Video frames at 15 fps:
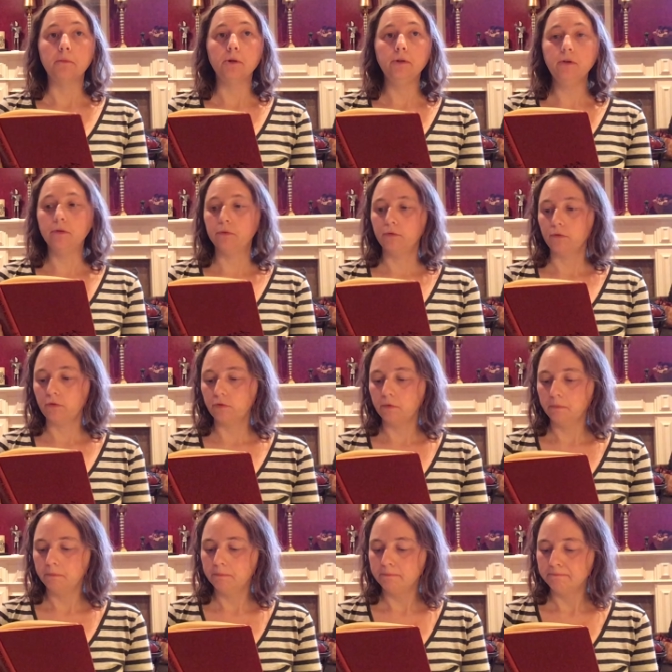balloons.
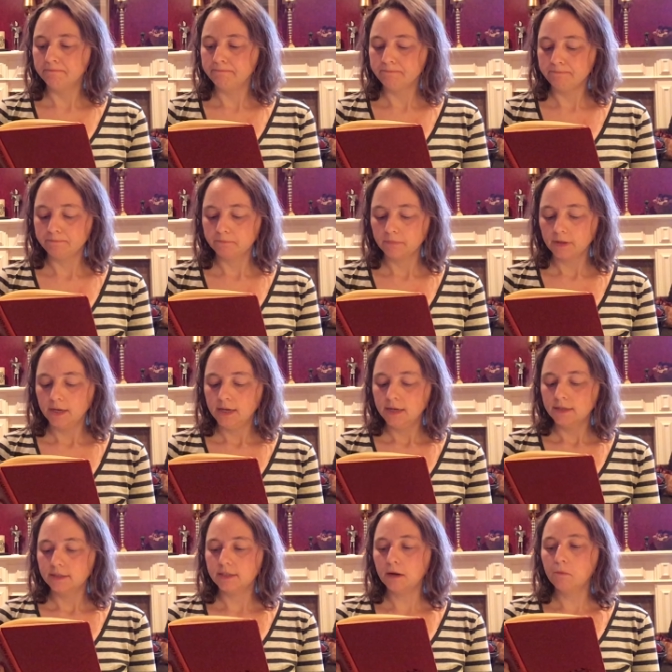
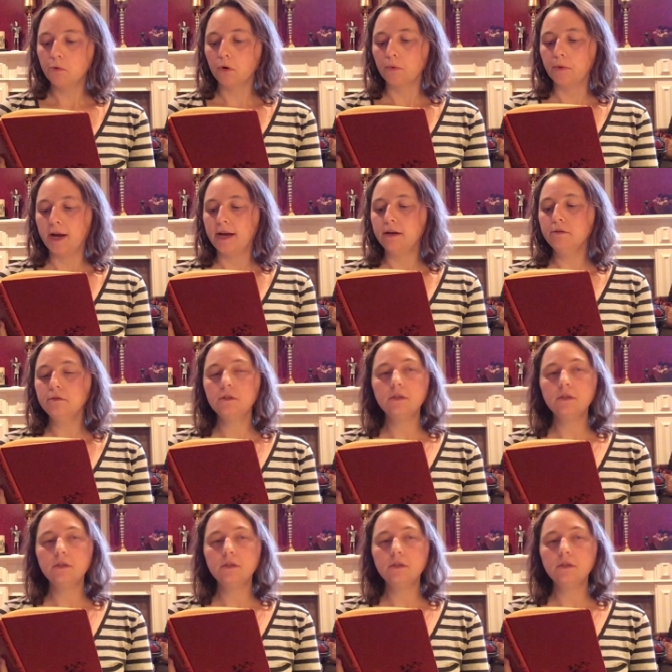Some were round,